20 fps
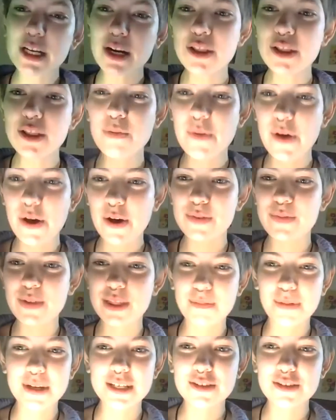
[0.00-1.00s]
on the road with a
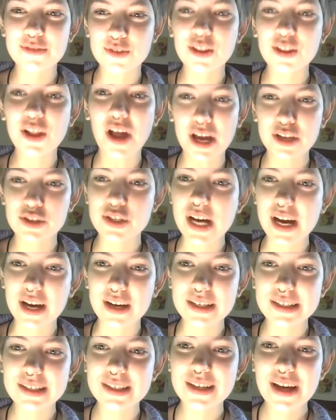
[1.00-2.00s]
bunch of lawn
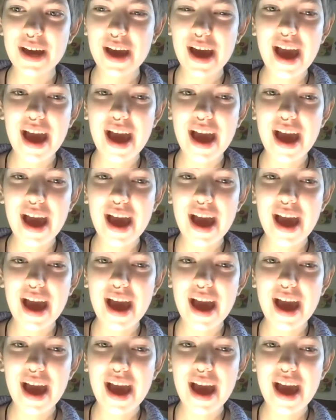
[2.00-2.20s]
chairs